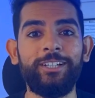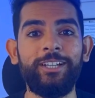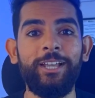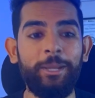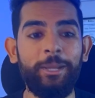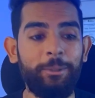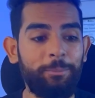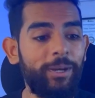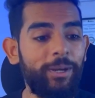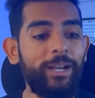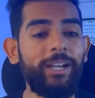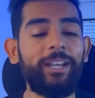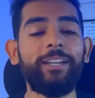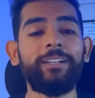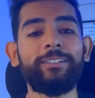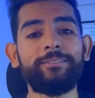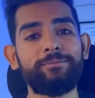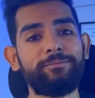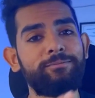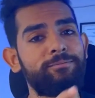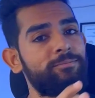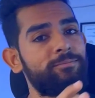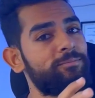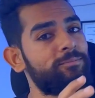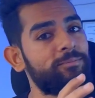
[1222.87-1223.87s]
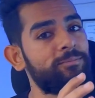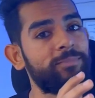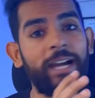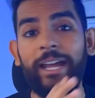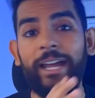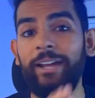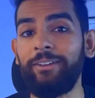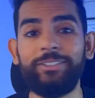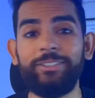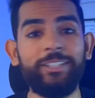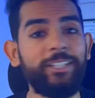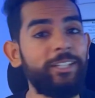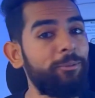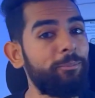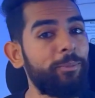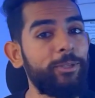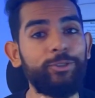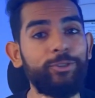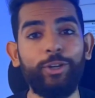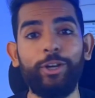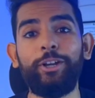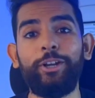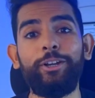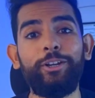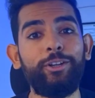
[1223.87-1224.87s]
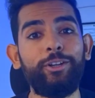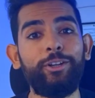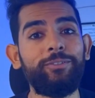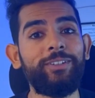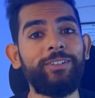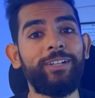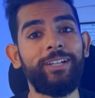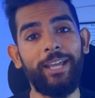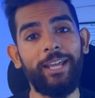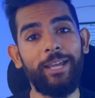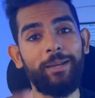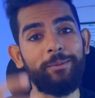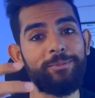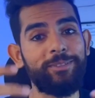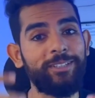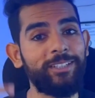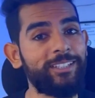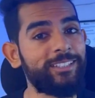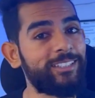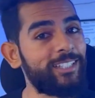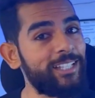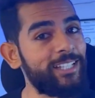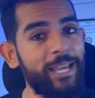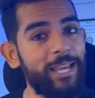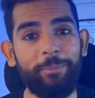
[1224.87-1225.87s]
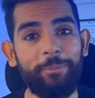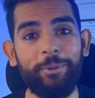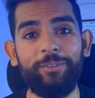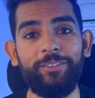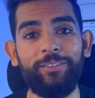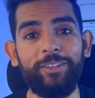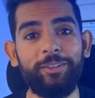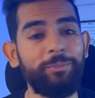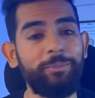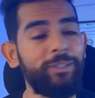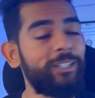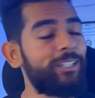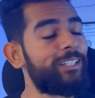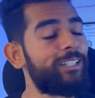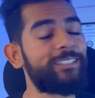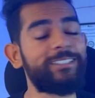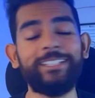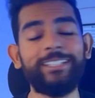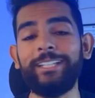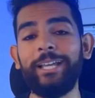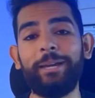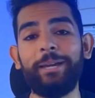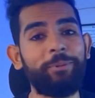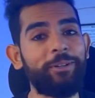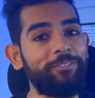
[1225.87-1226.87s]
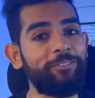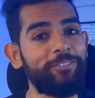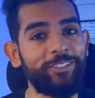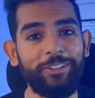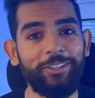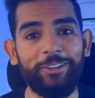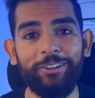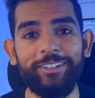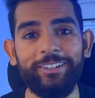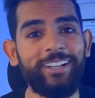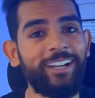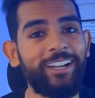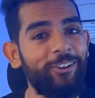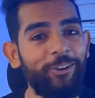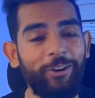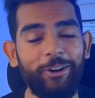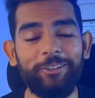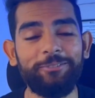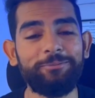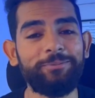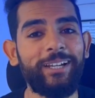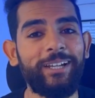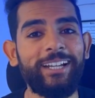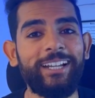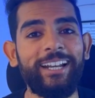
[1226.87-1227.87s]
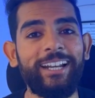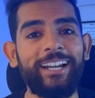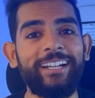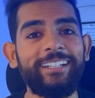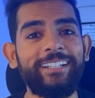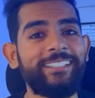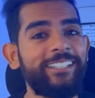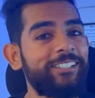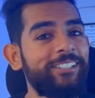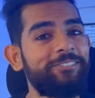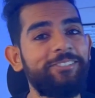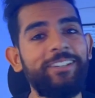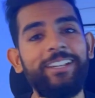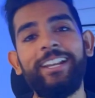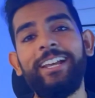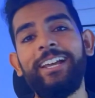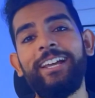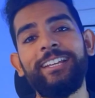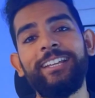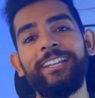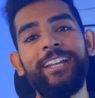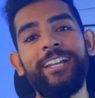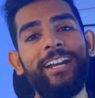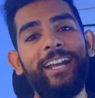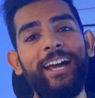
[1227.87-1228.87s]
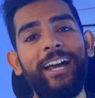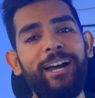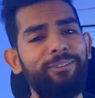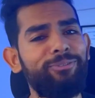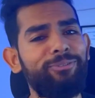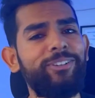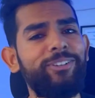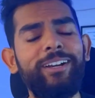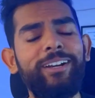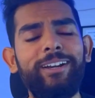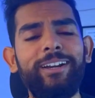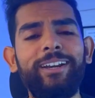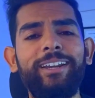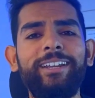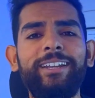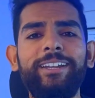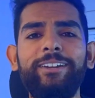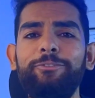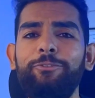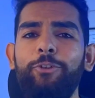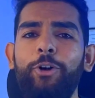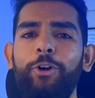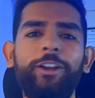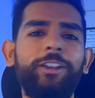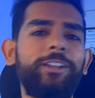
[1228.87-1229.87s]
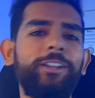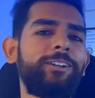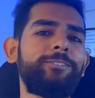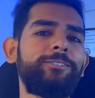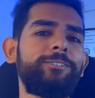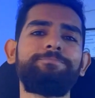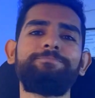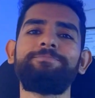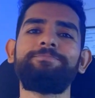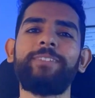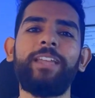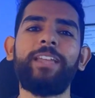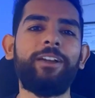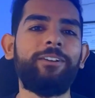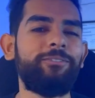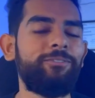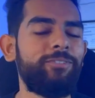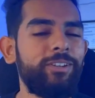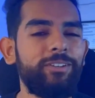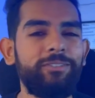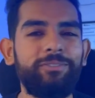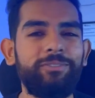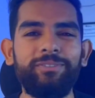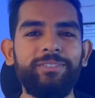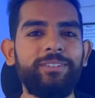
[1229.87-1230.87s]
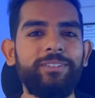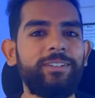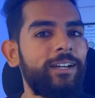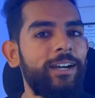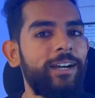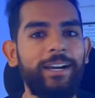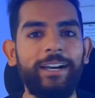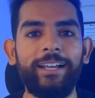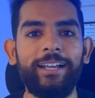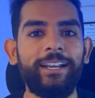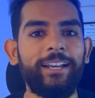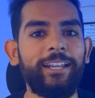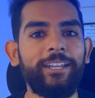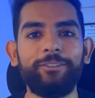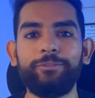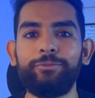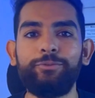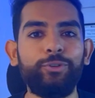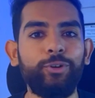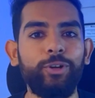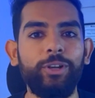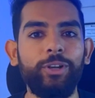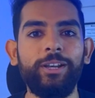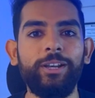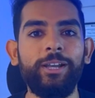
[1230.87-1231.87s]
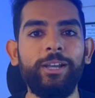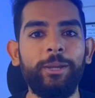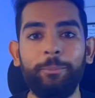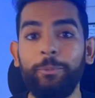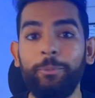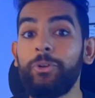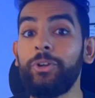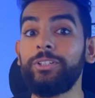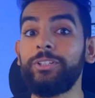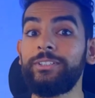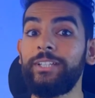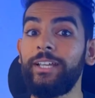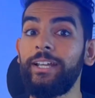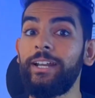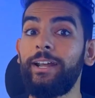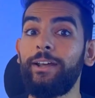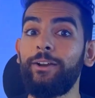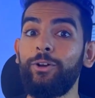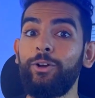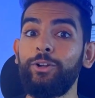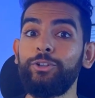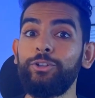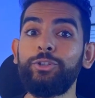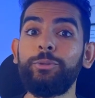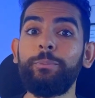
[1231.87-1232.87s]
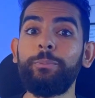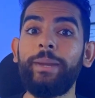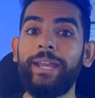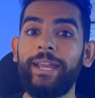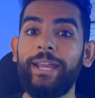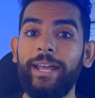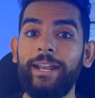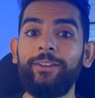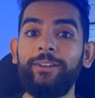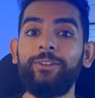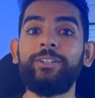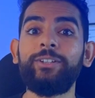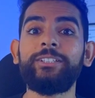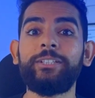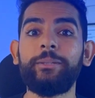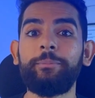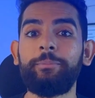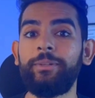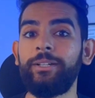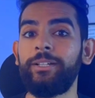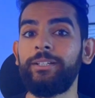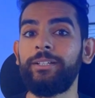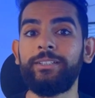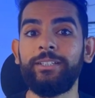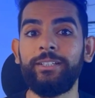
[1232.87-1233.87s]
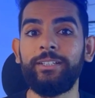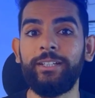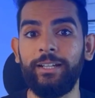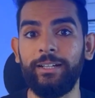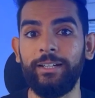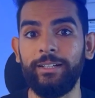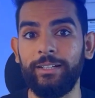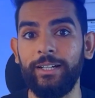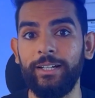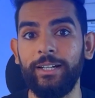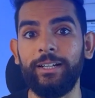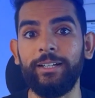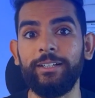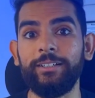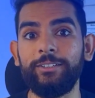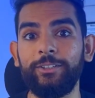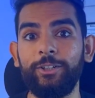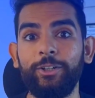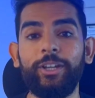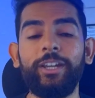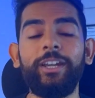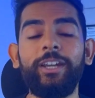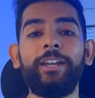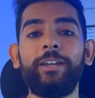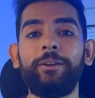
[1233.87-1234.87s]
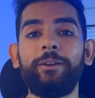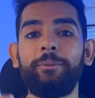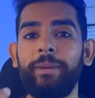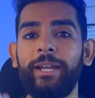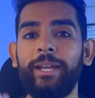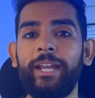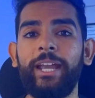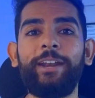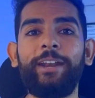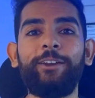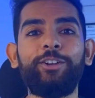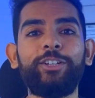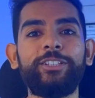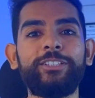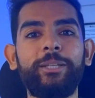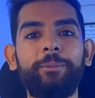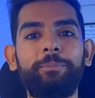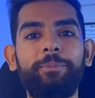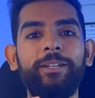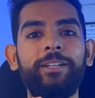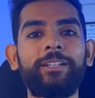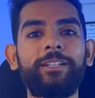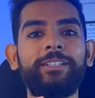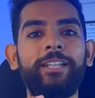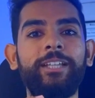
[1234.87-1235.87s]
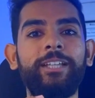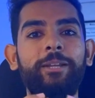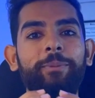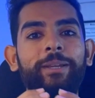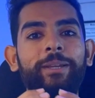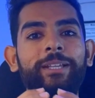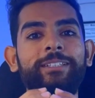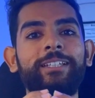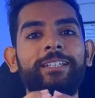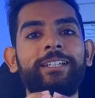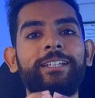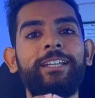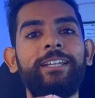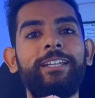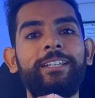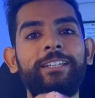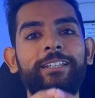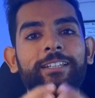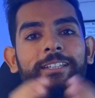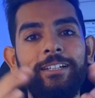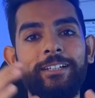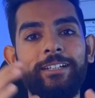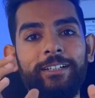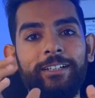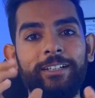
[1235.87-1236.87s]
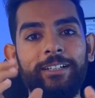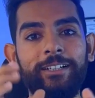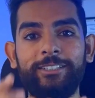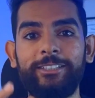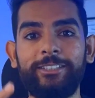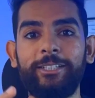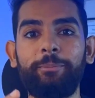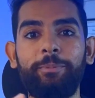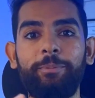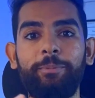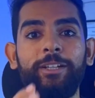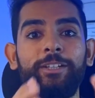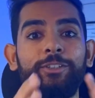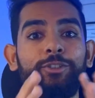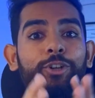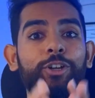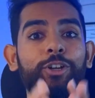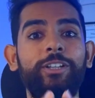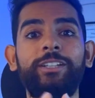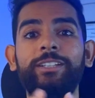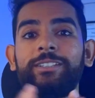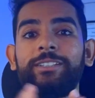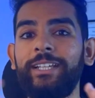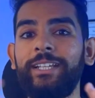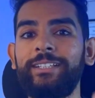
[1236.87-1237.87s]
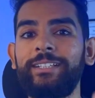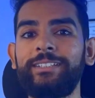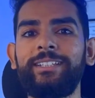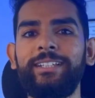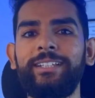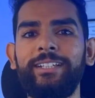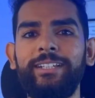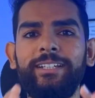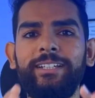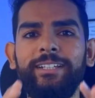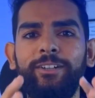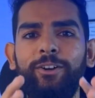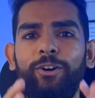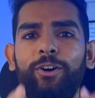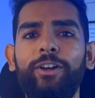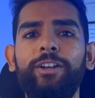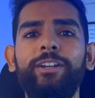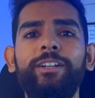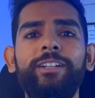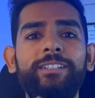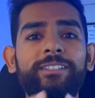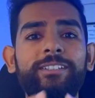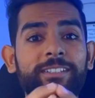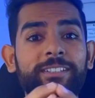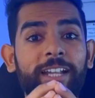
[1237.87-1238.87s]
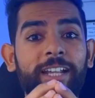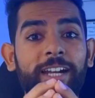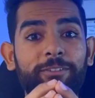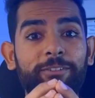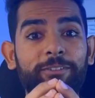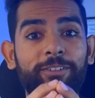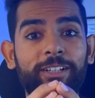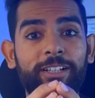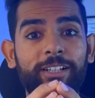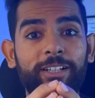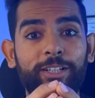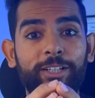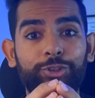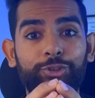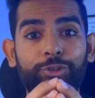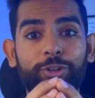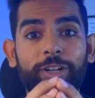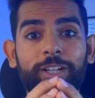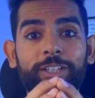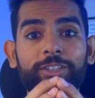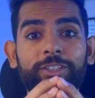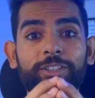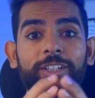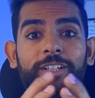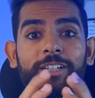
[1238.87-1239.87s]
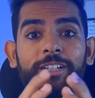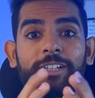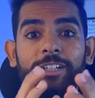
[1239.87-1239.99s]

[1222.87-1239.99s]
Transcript: But I have seen majority of the times, this has happened with me, this has happened with a lot of my clients as well, that after drinking water we are like full, because there are also mechanoreceptors in our gut. Okay, mechanoreceptors are basically the receptors or the sensory organs that will stretch,